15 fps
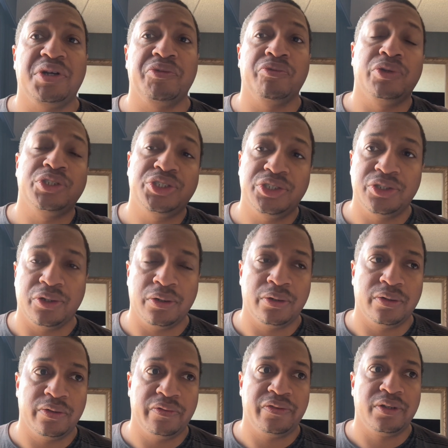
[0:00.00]
a
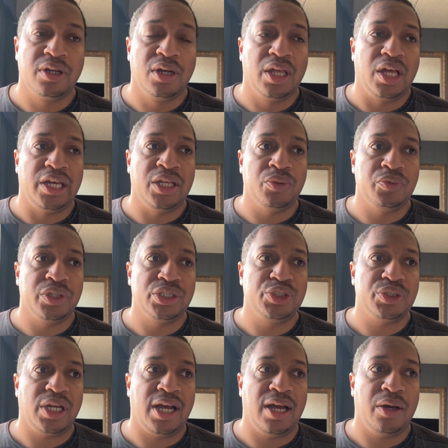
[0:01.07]
reserve in which
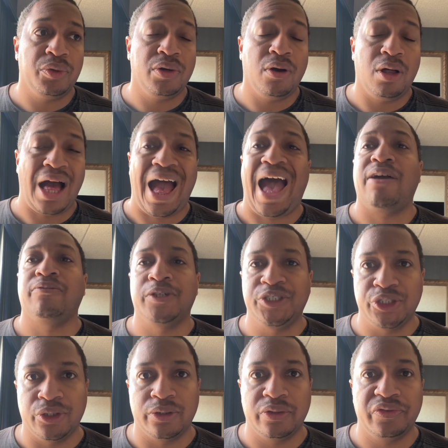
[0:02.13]
we call hot
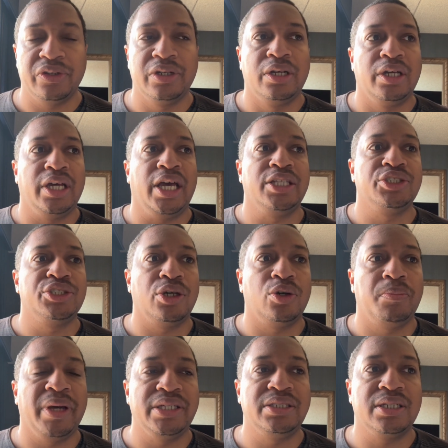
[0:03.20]
reserve. And so
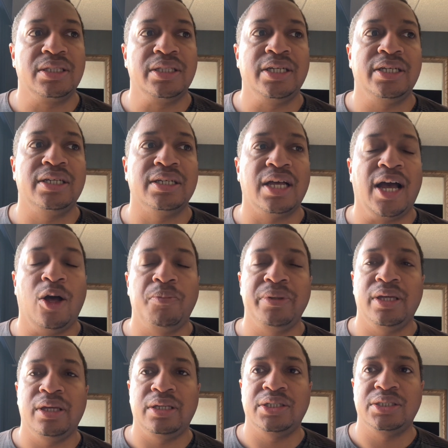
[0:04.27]
basically, I'll
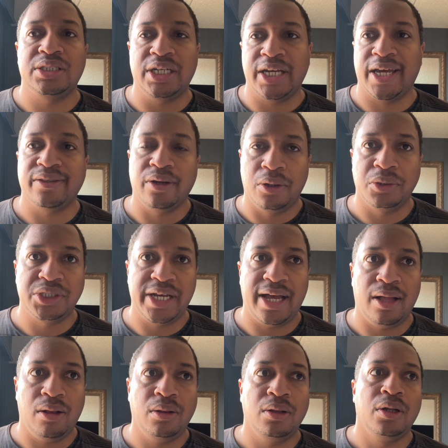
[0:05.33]
be sitting at the
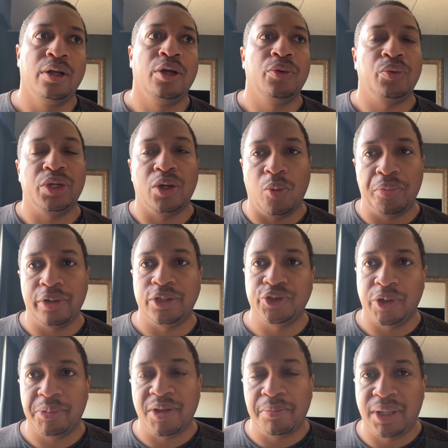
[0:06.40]
hotel, we go
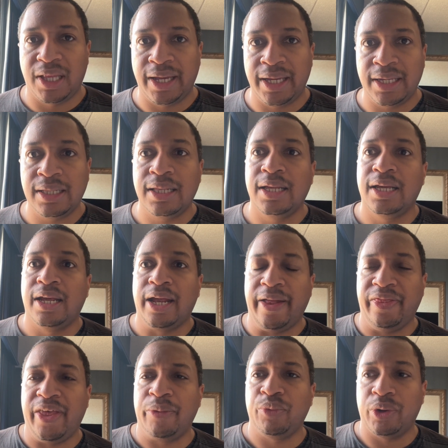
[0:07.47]
pre-trip the plane, and
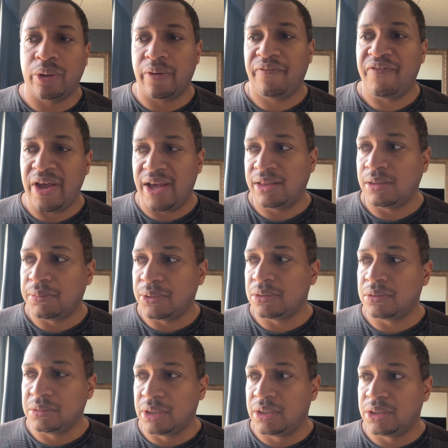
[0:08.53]
then we're available
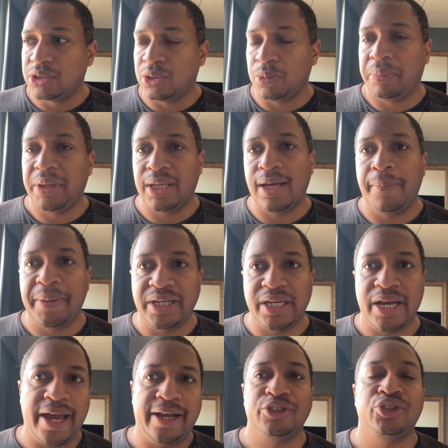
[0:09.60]
to pick up any
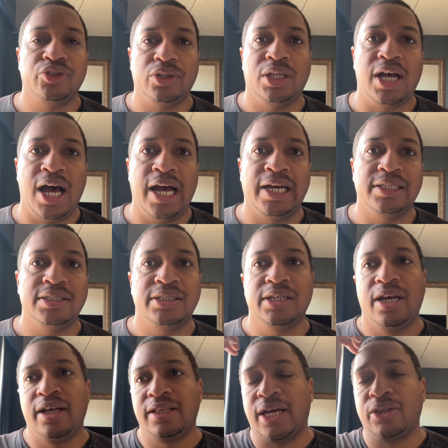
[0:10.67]
extra lines.
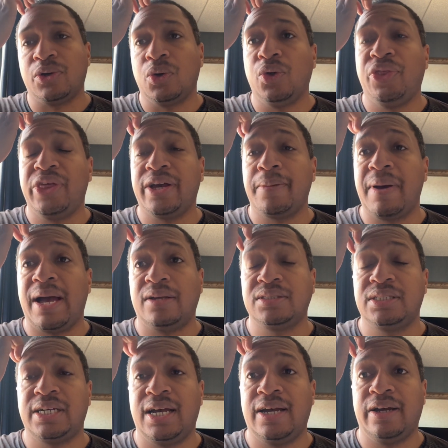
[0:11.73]
Now, the cool thing about
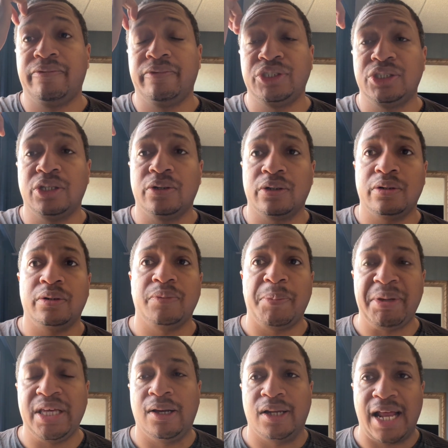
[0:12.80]

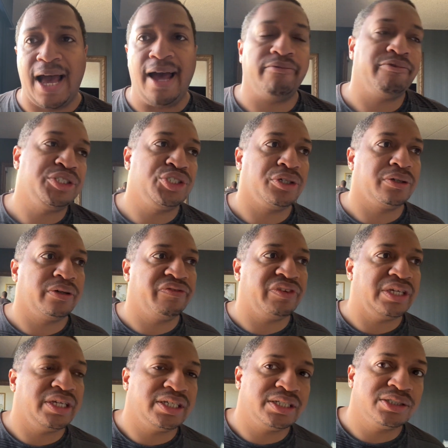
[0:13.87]
being on hot reserve
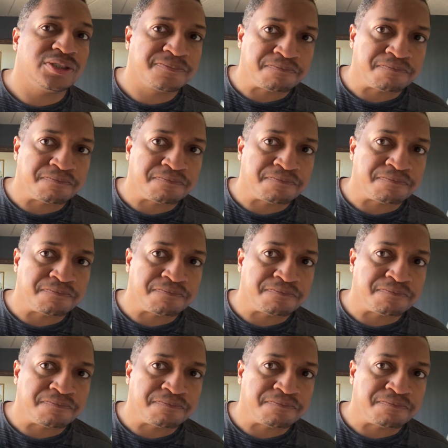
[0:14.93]
is